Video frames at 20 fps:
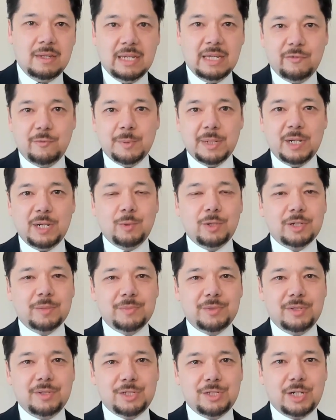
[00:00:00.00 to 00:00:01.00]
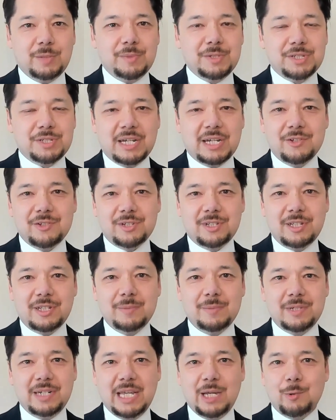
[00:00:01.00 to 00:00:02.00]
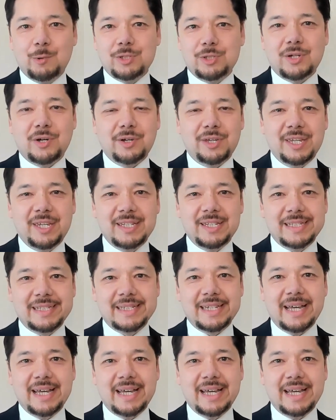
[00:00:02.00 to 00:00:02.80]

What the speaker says: Hey everybody, welcome to the Gentleman Scholars Club. Today we're talking